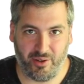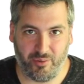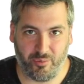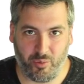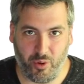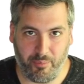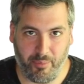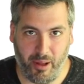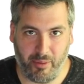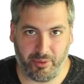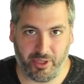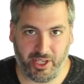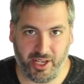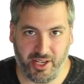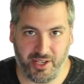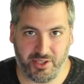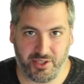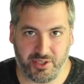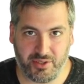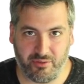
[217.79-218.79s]

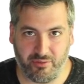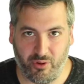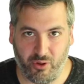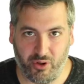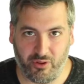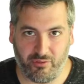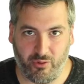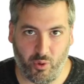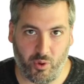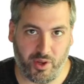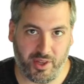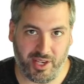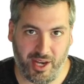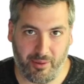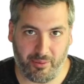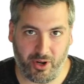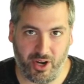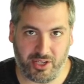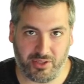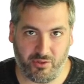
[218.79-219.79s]
Republicans voted for and the
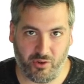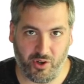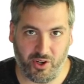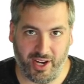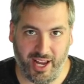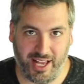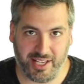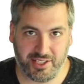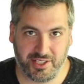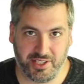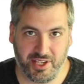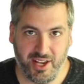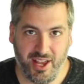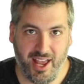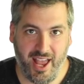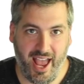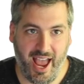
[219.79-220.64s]
Democrats voted against,